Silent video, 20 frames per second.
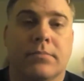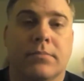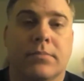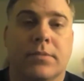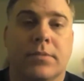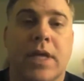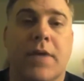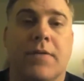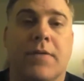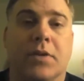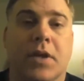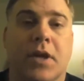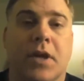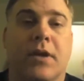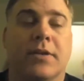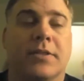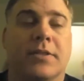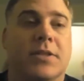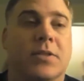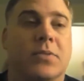devil
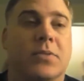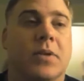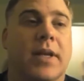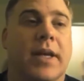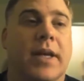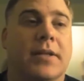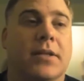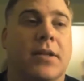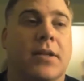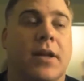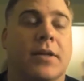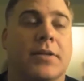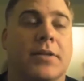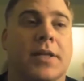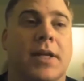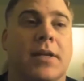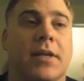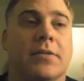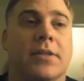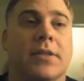dogs, as we like to call
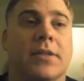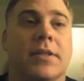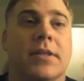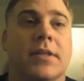ourselves.